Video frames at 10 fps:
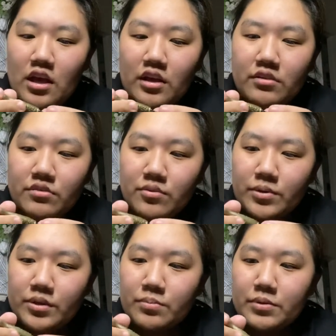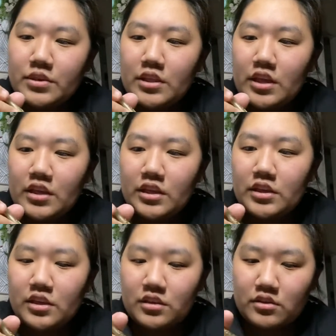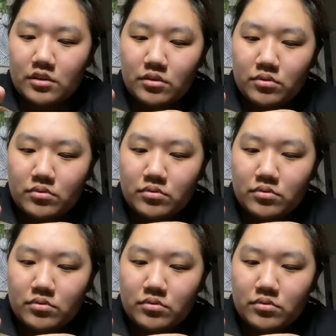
I don't know where you put the ink in though.